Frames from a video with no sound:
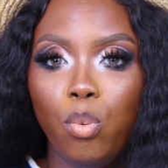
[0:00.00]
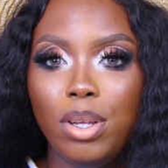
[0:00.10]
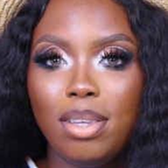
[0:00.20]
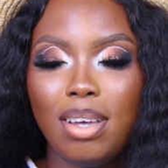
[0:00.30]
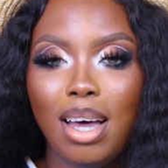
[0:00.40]

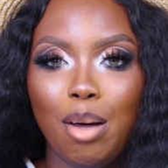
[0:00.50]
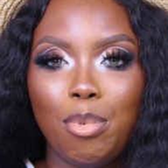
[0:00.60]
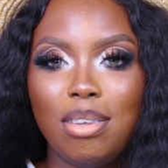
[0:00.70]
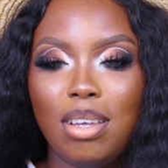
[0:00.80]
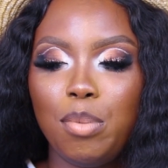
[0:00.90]
winter
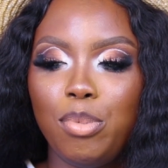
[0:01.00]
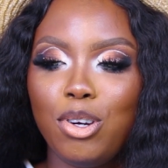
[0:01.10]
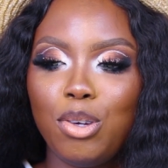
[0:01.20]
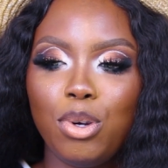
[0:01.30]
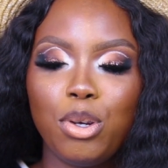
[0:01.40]
Harmattan
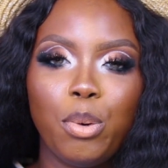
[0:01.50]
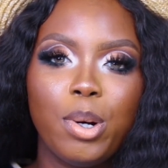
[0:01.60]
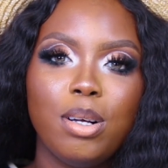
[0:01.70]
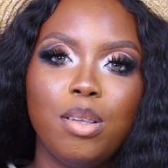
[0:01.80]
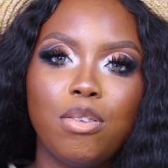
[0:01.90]
period where you're
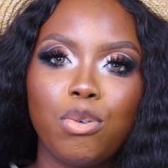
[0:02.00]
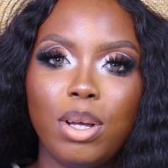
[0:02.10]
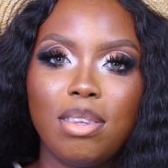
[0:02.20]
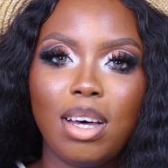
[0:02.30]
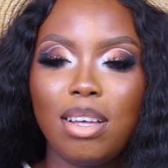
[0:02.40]
wearing
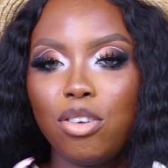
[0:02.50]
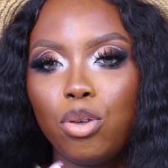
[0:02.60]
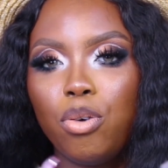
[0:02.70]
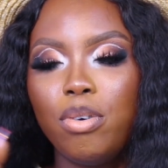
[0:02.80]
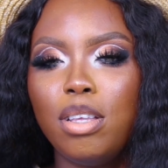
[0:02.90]
sweaters,
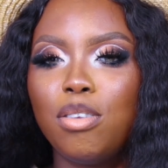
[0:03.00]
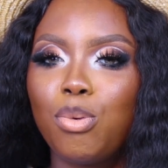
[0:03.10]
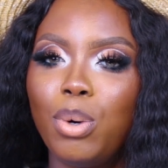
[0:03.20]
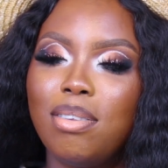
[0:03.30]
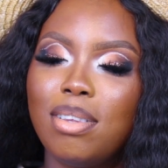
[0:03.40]
you're not really
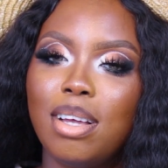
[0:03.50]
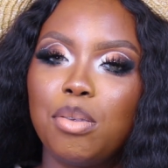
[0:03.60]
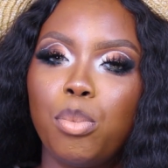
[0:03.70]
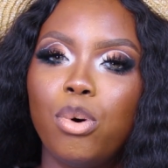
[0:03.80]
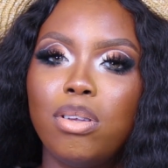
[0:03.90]
sweating
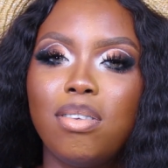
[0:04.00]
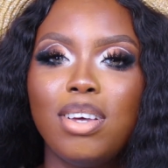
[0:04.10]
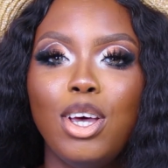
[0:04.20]
as much,